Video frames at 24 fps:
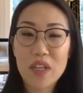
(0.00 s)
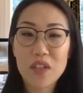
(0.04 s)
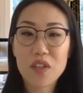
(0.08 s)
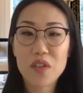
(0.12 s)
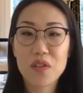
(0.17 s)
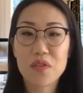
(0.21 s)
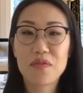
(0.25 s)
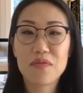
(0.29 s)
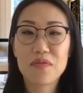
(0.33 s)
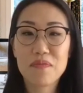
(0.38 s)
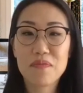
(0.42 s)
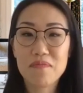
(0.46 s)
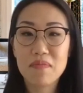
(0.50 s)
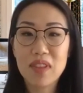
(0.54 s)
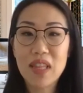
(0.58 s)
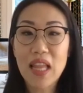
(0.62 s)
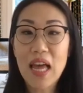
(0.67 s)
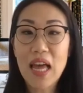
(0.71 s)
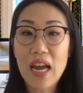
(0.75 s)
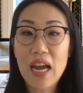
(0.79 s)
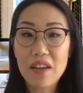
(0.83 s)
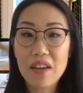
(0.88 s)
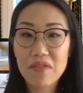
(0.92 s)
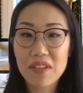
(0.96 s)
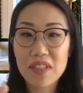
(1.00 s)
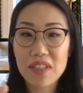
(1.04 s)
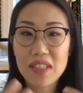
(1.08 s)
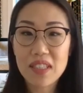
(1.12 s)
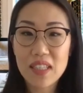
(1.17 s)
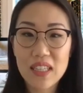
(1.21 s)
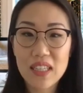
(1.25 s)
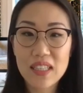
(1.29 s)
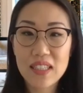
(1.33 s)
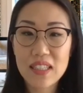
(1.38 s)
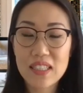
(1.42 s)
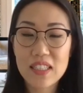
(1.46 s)
of life and
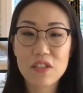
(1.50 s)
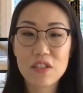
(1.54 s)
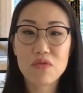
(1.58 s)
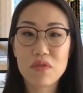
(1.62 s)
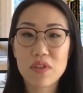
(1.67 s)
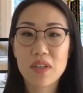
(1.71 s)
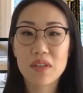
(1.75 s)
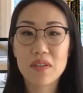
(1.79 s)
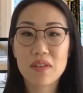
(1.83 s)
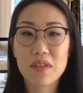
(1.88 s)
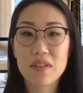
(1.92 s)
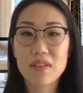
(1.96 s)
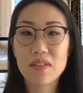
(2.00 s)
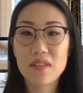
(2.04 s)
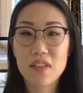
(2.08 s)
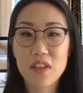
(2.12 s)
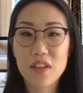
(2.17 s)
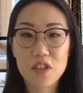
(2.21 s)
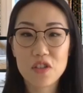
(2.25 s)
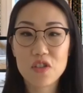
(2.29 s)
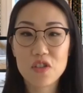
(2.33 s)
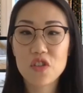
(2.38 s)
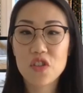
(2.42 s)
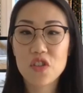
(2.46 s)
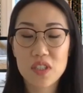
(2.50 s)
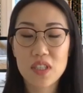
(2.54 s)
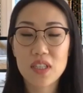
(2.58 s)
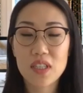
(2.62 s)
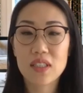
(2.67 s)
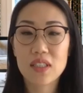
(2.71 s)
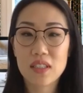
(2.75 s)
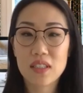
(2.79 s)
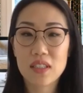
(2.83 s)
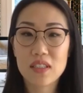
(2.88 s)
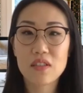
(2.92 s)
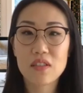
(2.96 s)
dentistry, not just
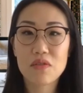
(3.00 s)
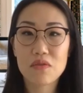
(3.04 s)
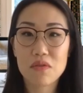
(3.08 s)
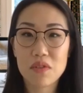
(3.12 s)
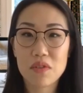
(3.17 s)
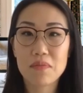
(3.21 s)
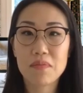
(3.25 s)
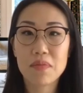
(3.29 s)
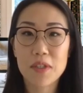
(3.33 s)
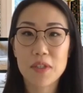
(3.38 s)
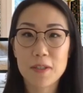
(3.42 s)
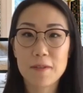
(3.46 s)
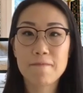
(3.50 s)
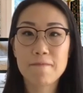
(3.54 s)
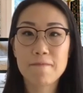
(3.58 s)
dentistry, but